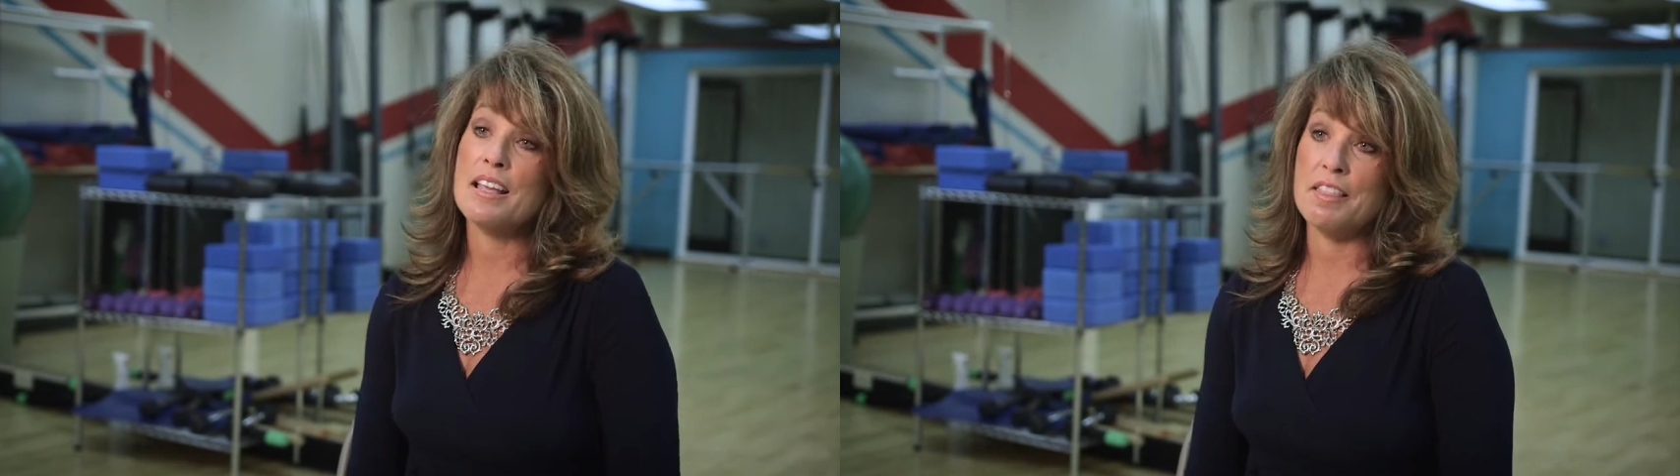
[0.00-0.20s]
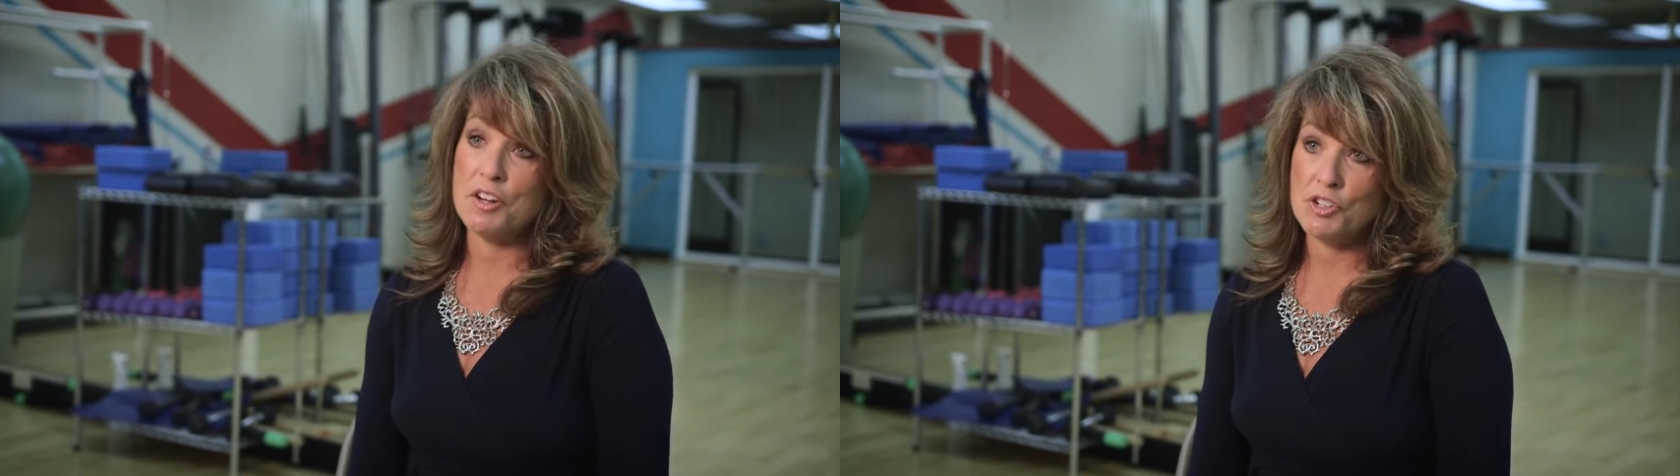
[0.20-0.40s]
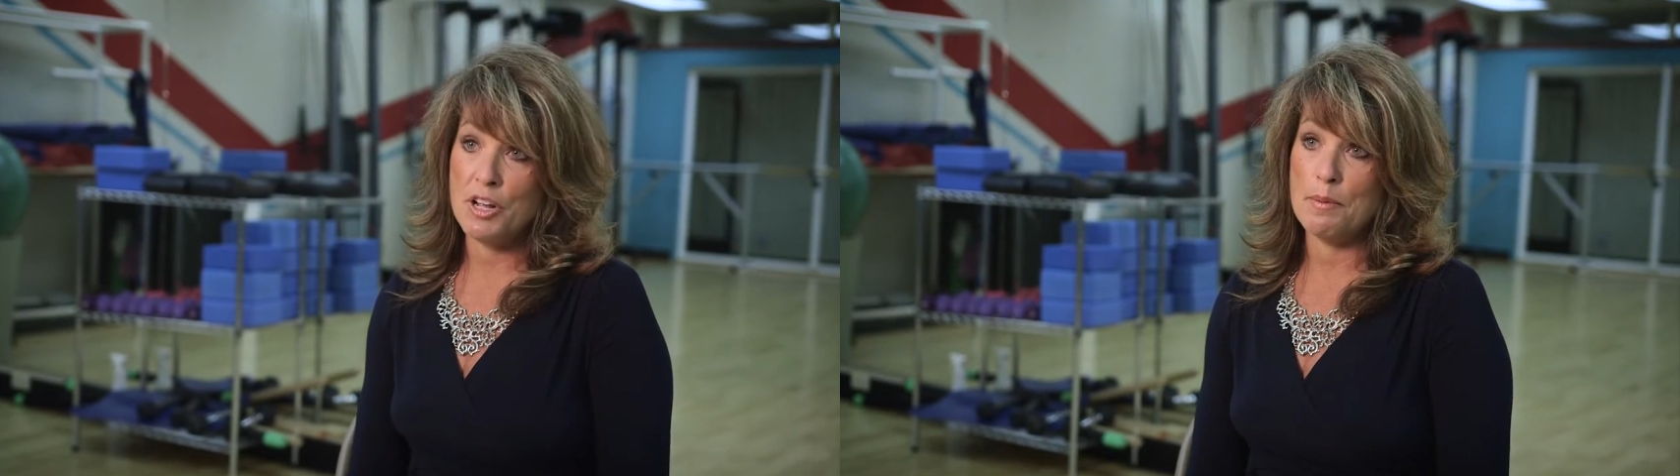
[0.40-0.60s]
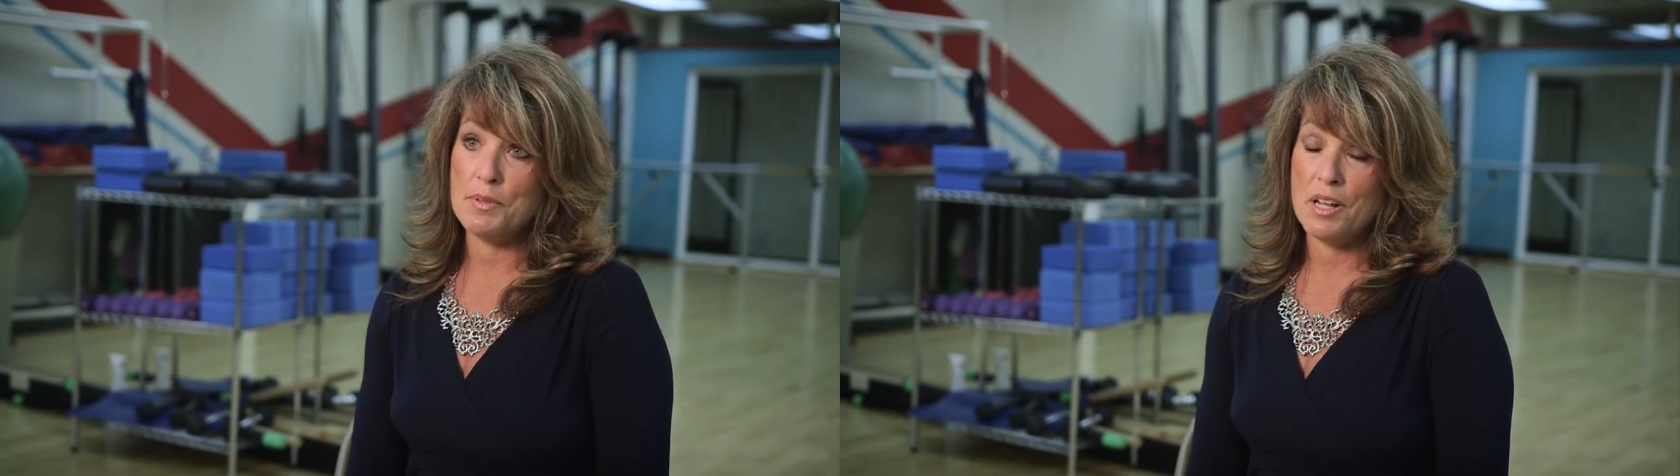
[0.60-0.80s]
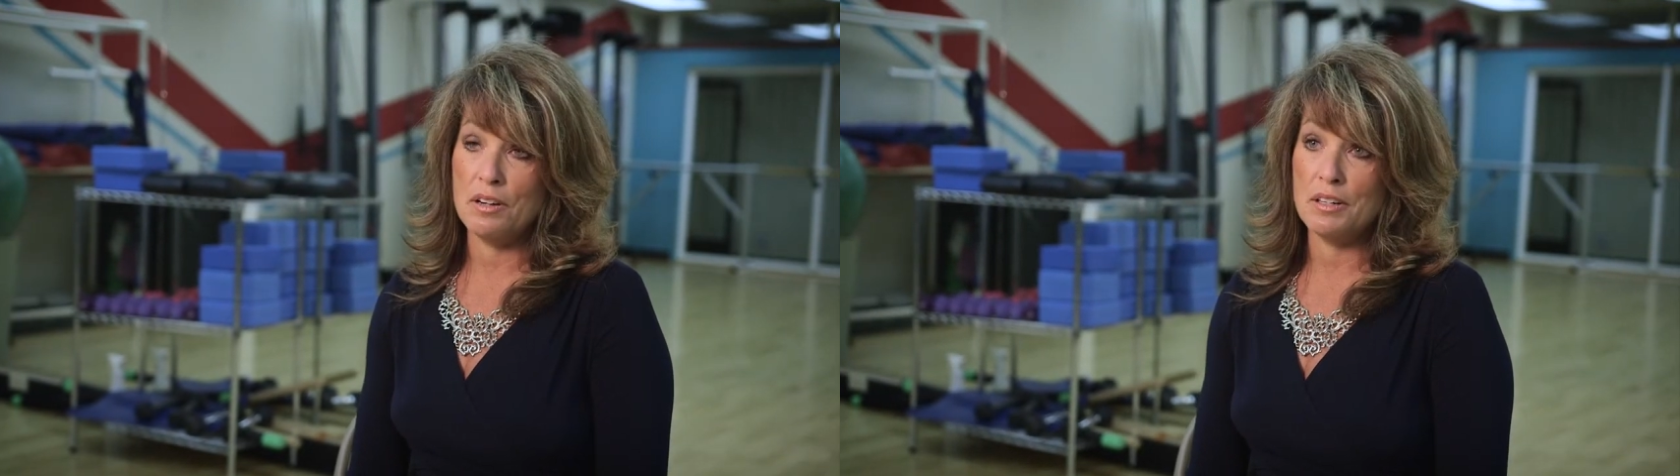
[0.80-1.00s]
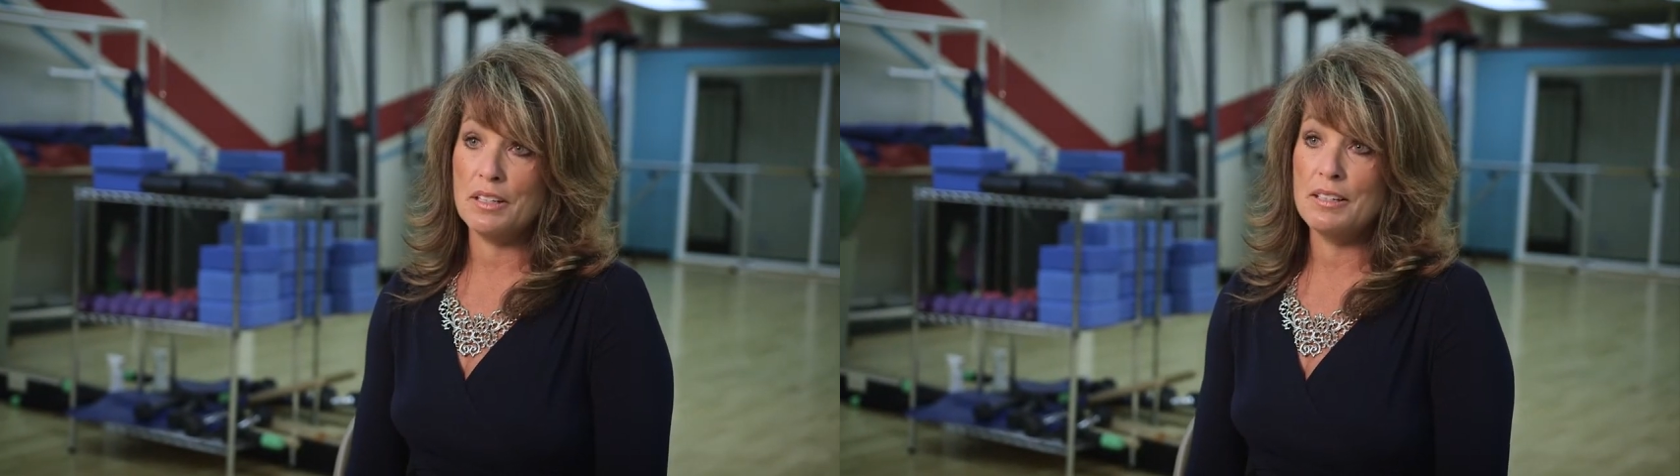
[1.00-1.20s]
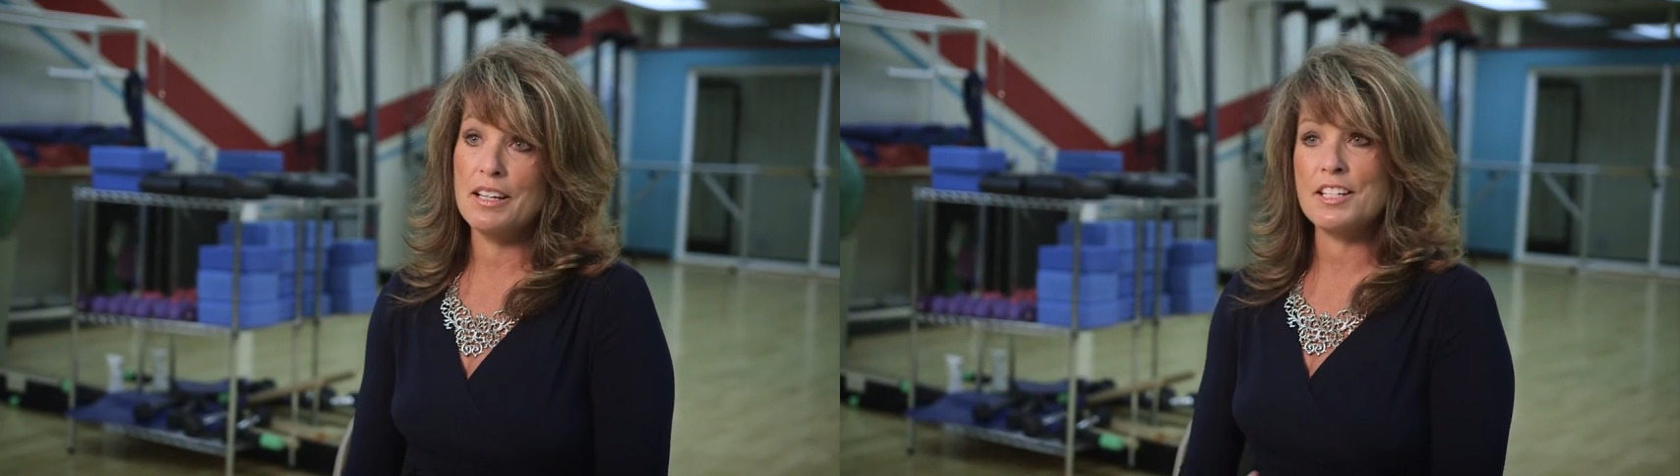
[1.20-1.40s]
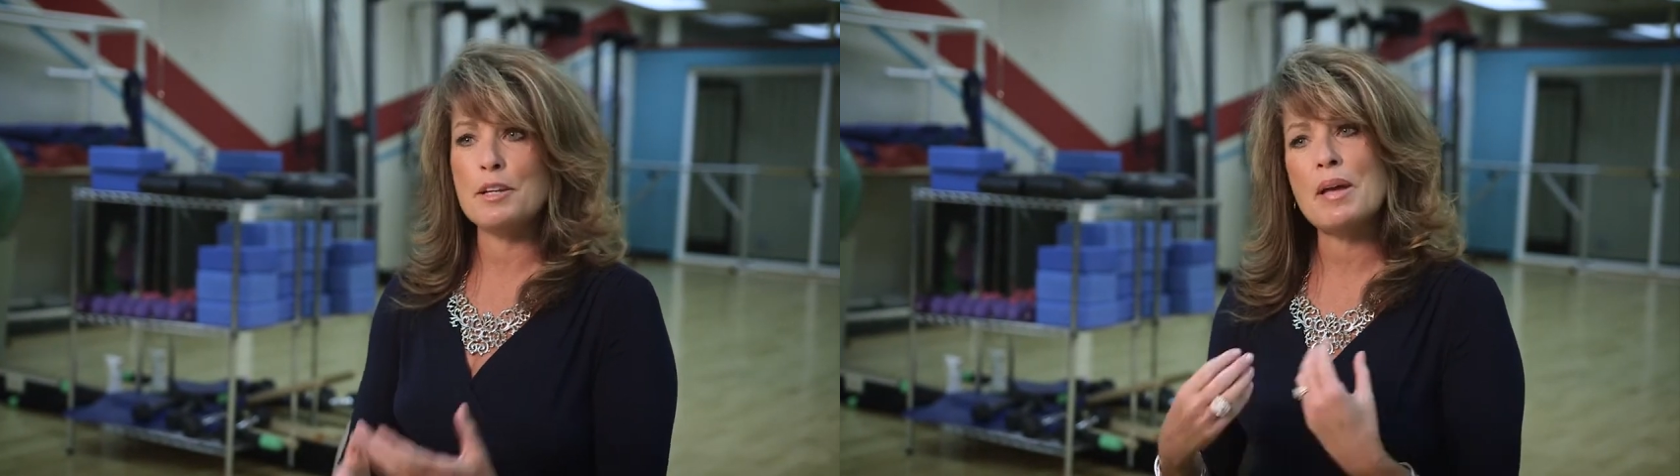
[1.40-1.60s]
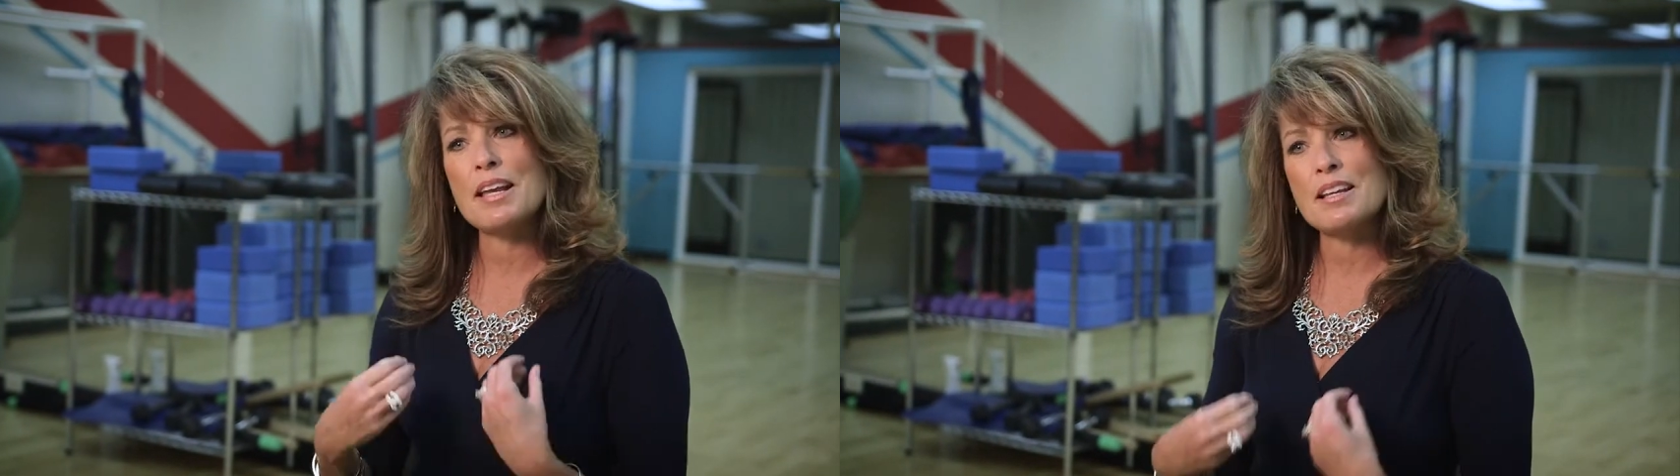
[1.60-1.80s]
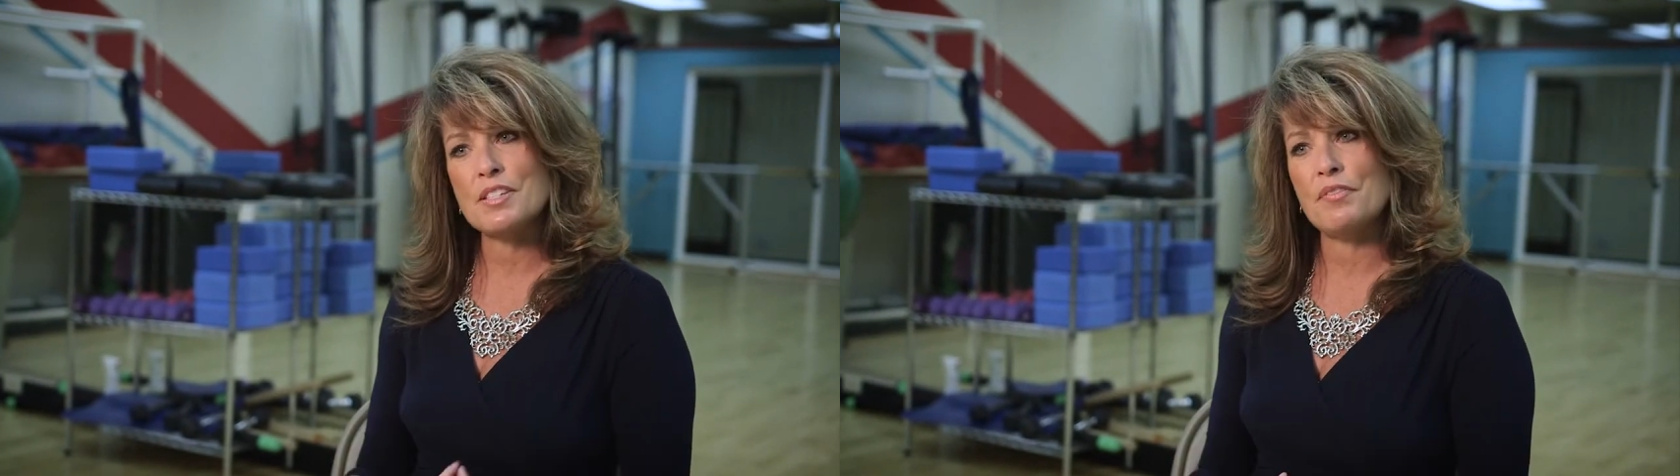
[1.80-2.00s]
their jobs are to make us